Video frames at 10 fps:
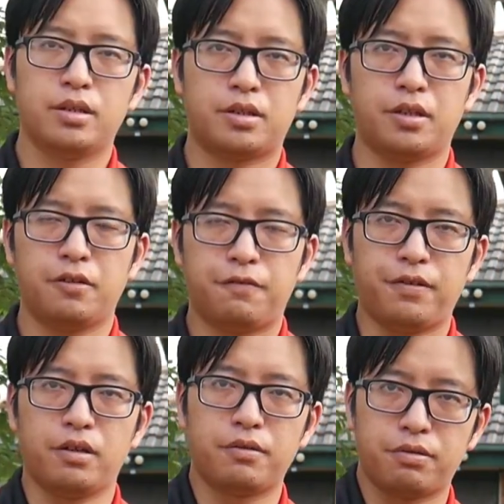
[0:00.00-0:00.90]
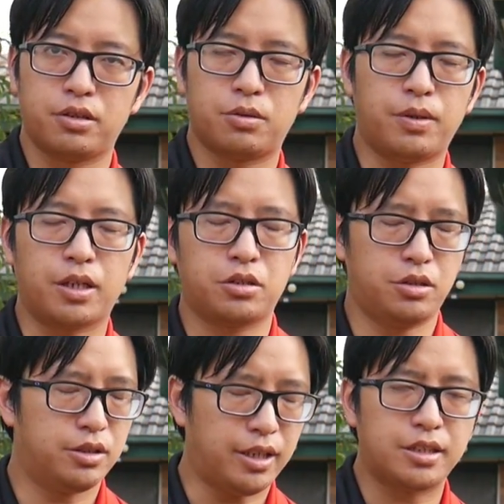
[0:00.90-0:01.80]
The follow-through
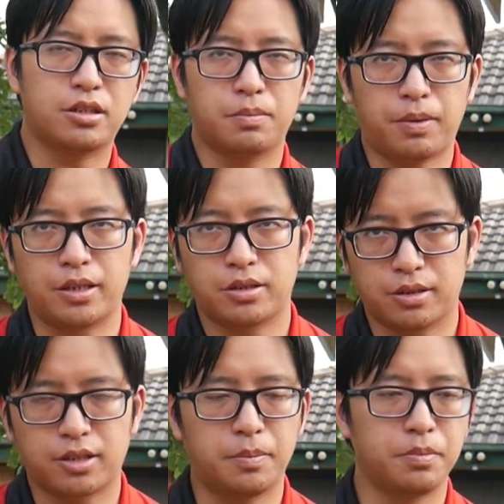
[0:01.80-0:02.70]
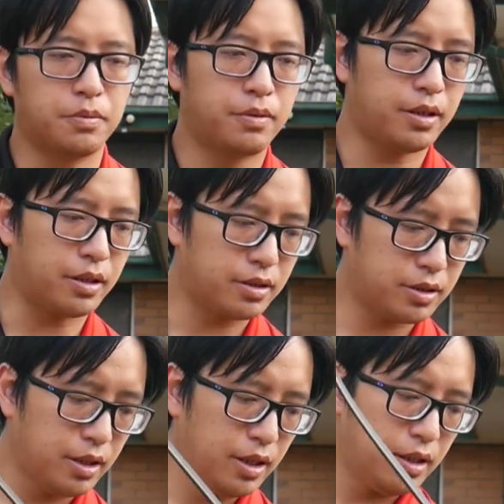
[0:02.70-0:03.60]
direction is actually based on a couple of
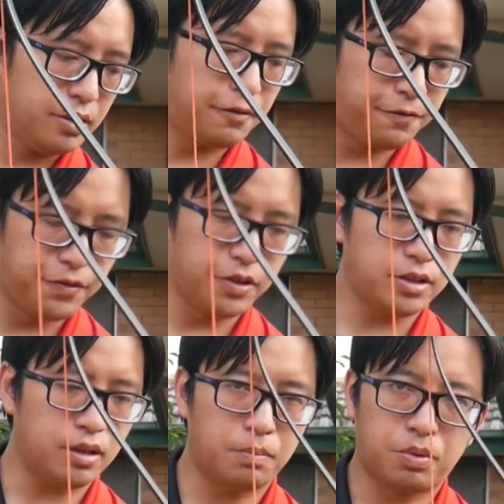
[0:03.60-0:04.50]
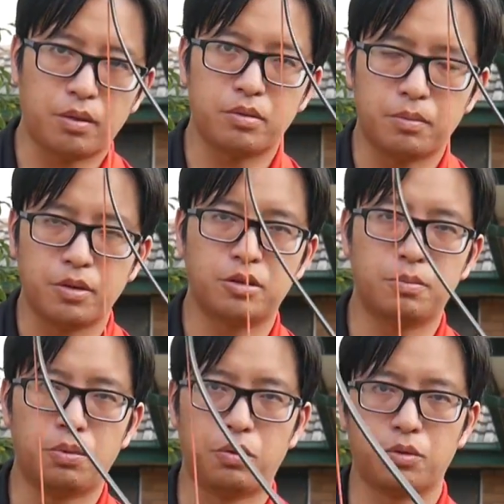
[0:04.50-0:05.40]
things. The first and probably the most
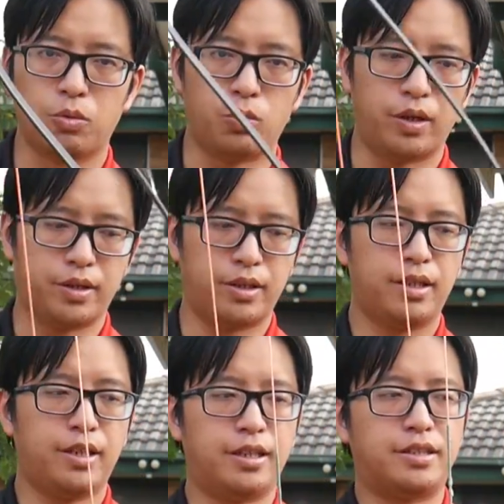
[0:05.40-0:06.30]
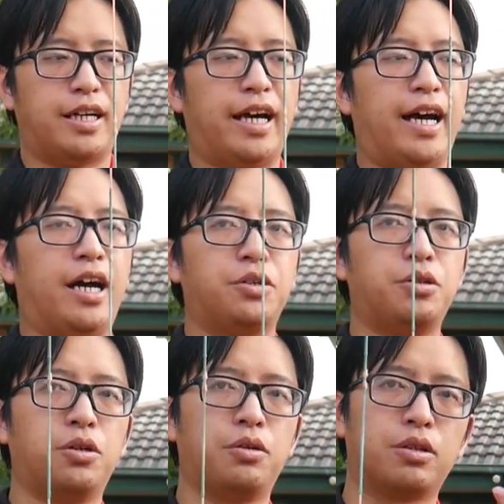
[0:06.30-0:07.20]
important one is how
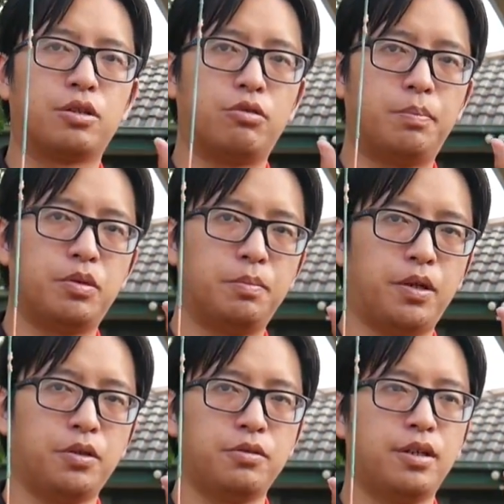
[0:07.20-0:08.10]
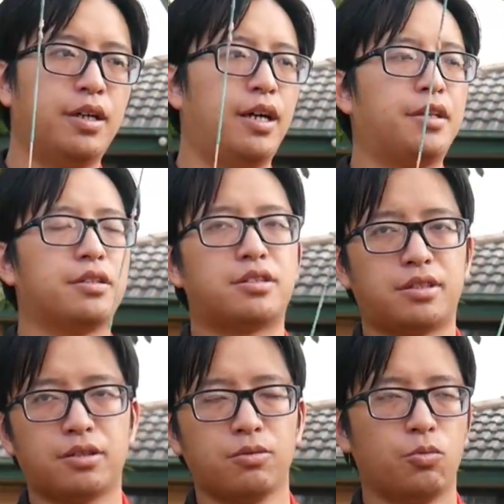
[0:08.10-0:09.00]
you grip the bow, and the
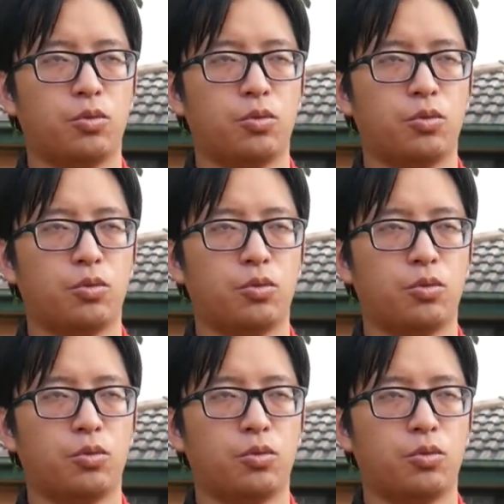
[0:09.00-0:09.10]
second